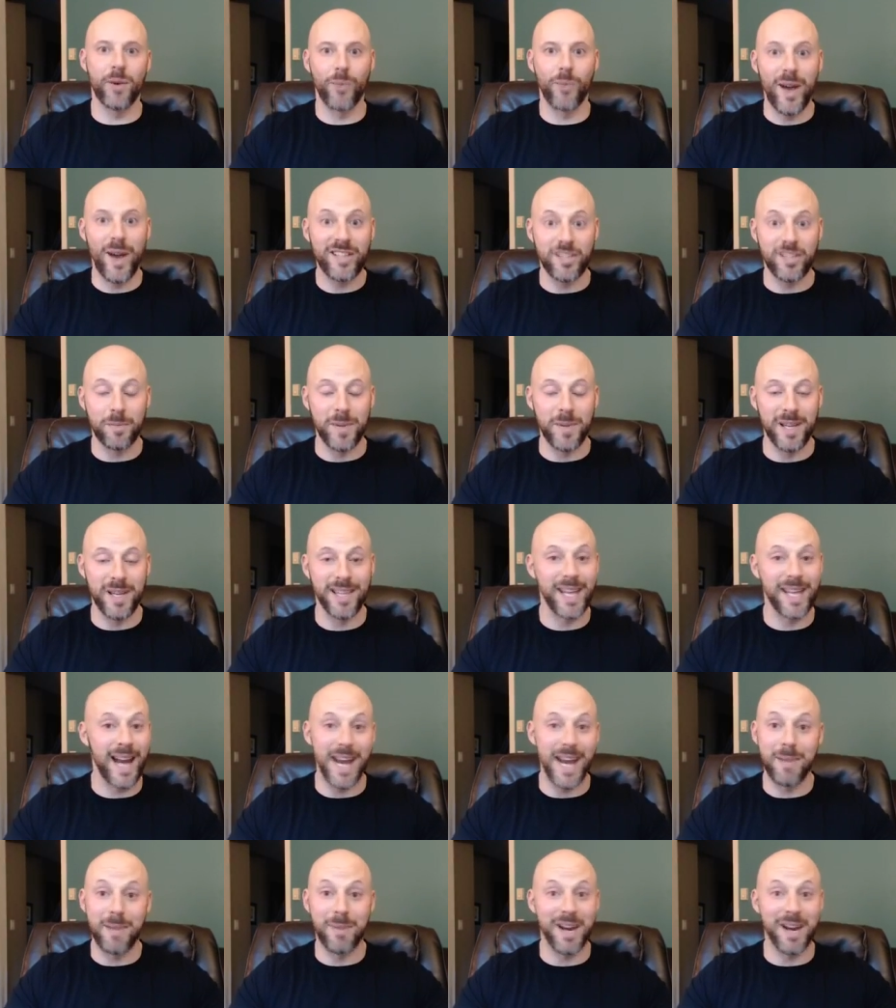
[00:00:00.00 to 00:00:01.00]
recipe that
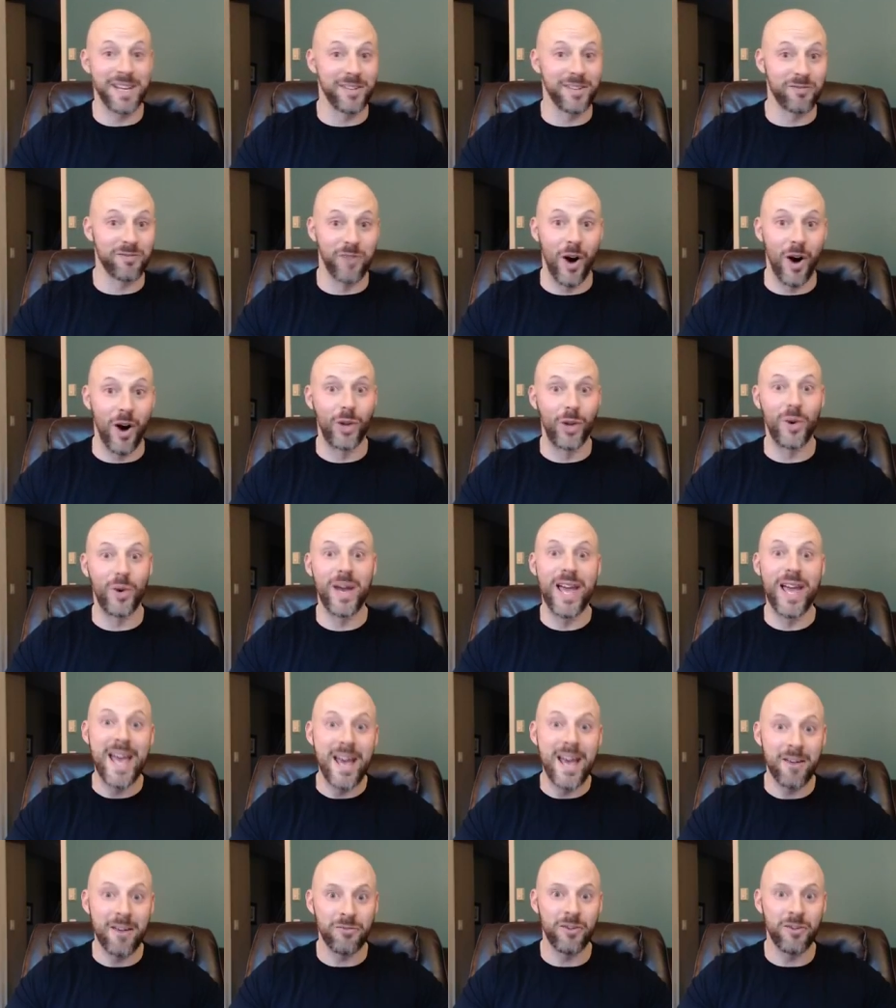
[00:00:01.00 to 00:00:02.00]
anybody can follow
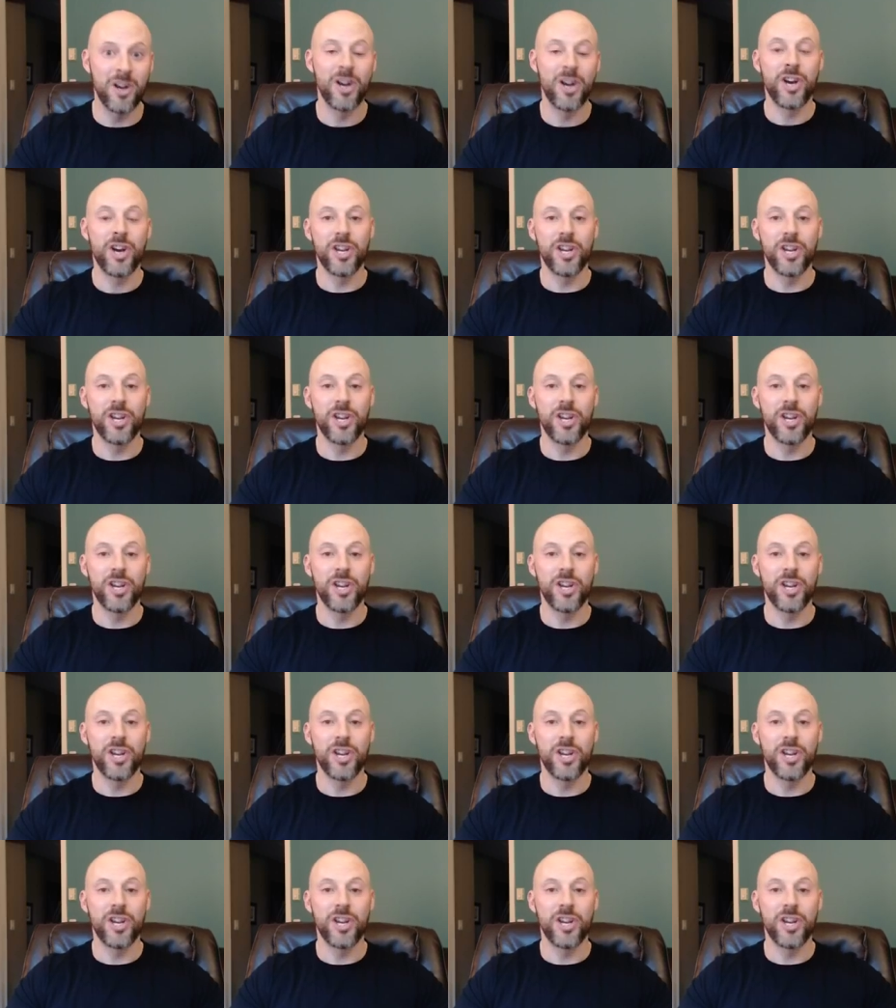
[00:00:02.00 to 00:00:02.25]
if